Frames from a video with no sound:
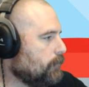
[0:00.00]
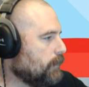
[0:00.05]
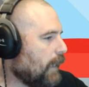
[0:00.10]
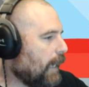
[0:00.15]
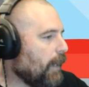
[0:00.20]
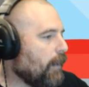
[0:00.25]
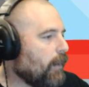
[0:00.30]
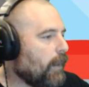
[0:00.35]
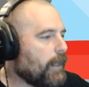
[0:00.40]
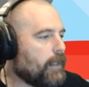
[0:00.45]

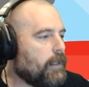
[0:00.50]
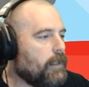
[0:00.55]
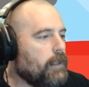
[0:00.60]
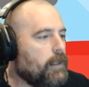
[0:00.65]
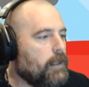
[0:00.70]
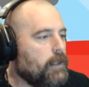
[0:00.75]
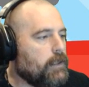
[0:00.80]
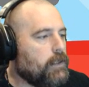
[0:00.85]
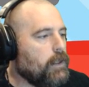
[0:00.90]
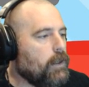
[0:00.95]
I like.
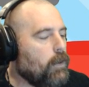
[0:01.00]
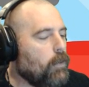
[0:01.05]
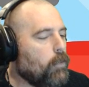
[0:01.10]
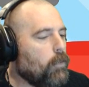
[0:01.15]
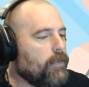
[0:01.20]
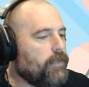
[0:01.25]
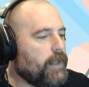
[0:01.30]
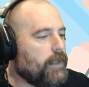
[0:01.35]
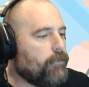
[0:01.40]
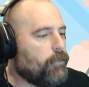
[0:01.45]
You know,
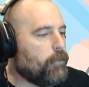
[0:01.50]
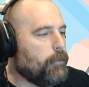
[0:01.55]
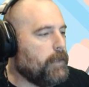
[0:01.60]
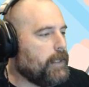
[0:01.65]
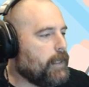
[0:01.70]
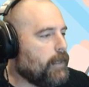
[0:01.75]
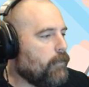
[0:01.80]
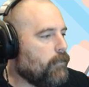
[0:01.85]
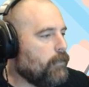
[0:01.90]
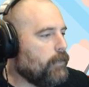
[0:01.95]
one thing for me,
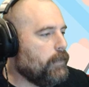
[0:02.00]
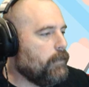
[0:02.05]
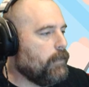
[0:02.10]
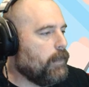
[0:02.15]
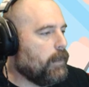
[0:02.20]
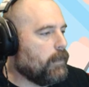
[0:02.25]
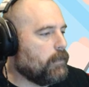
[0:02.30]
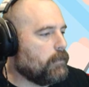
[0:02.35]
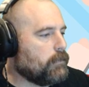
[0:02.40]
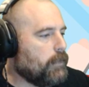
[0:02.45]
Galen, dude,
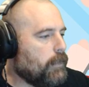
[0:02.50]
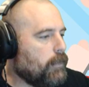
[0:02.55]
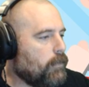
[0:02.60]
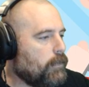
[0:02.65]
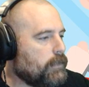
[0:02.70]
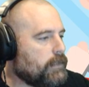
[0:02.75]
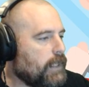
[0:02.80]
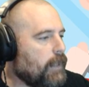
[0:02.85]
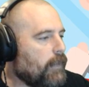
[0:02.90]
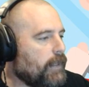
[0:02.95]
honestly, though,
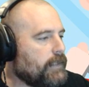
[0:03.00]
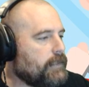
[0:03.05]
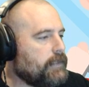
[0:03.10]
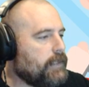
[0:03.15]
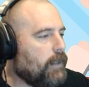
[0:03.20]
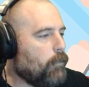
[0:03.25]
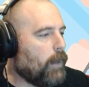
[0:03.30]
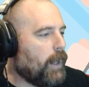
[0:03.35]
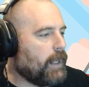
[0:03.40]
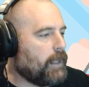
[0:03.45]
is I like
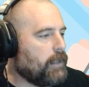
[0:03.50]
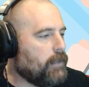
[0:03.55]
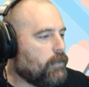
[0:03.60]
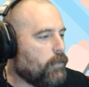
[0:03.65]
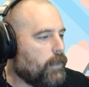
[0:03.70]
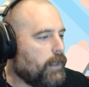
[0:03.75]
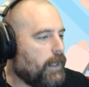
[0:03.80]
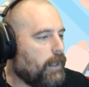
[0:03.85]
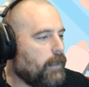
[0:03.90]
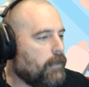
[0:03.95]
seeing what I can
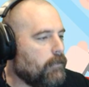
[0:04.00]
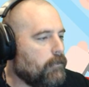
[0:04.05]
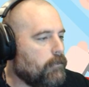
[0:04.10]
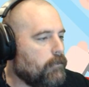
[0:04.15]
create.